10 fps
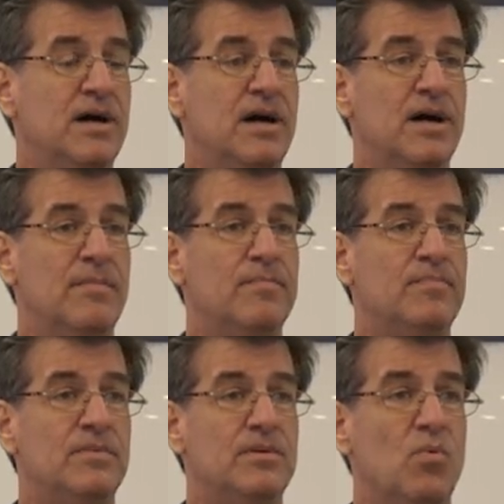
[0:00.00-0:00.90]
um,
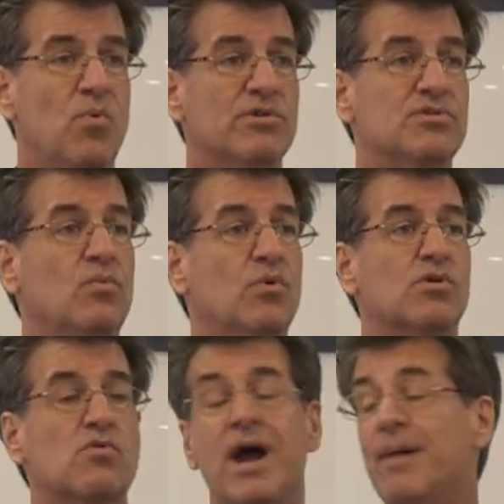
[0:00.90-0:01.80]
we're,
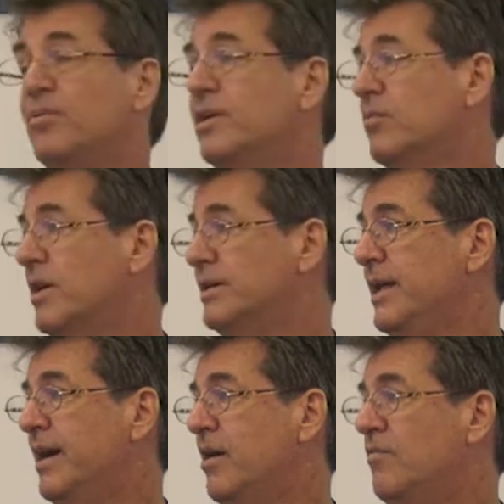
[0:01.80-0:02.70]
we're grappling right
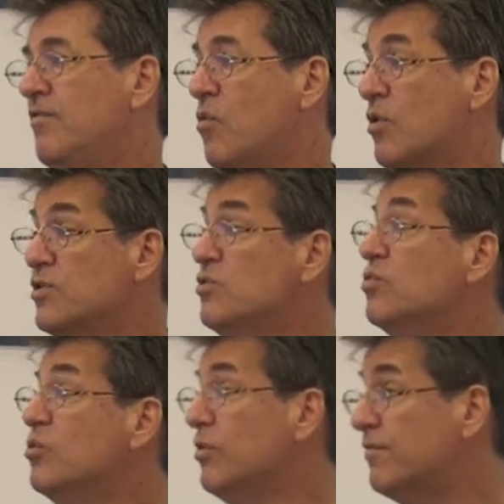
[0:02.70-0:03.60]
now for new
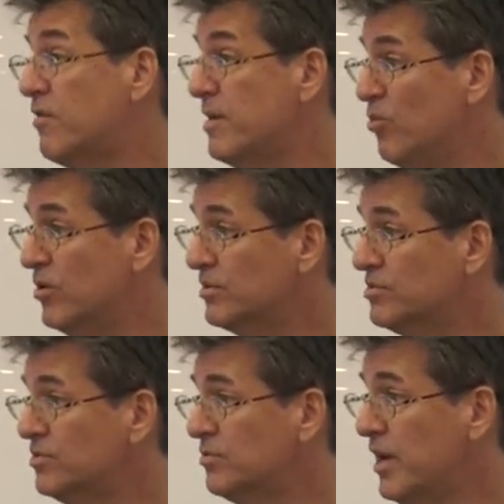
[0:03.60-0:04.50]
rule
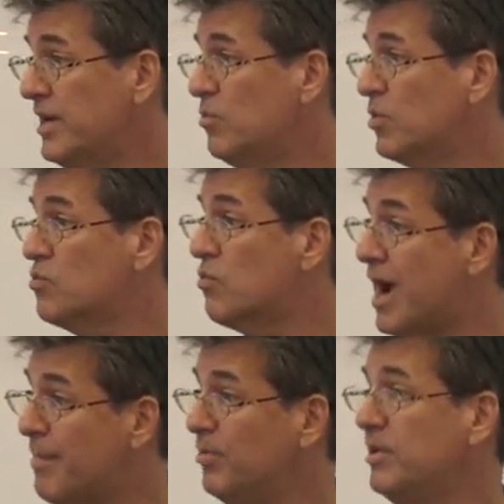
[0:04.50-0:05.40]
frameworks, right? We're
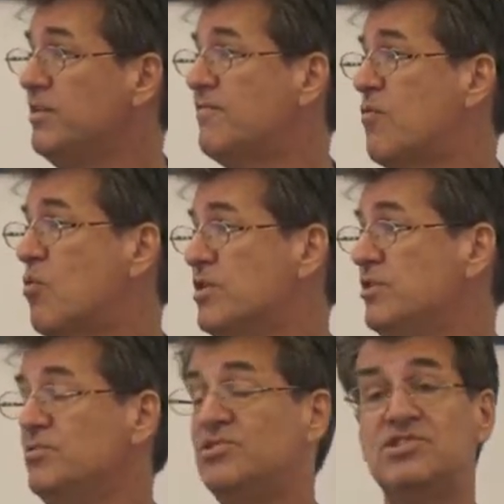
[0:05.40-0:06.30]
grappling for
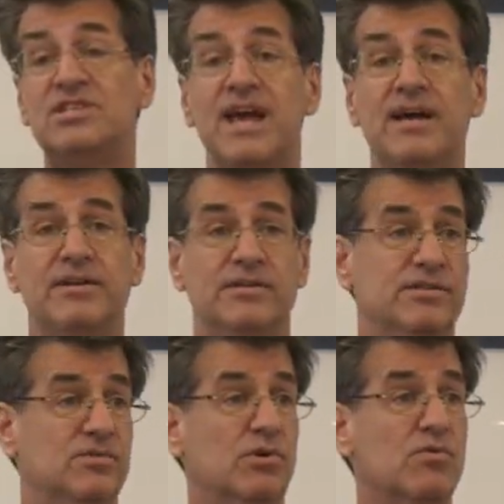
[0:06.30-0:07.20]
new
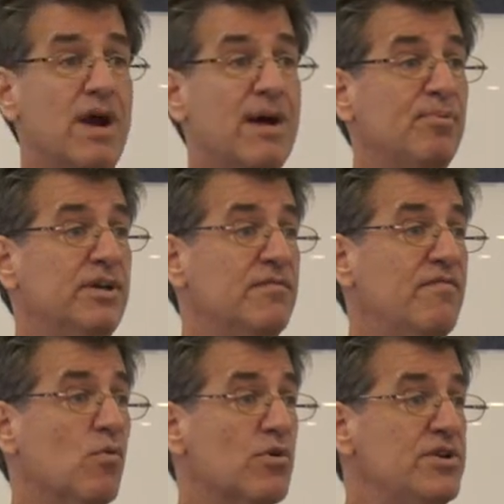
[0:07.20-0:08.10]
standards. We're grappling
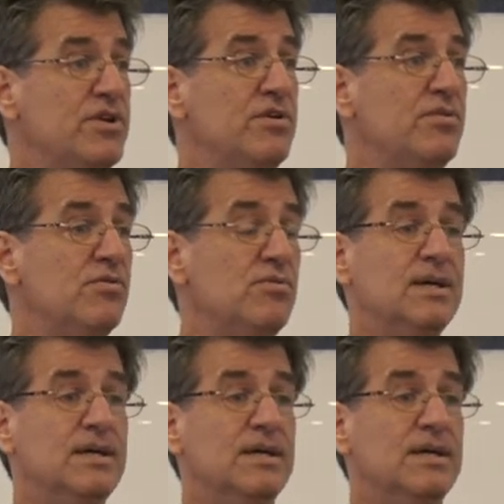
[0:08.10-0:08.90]
for new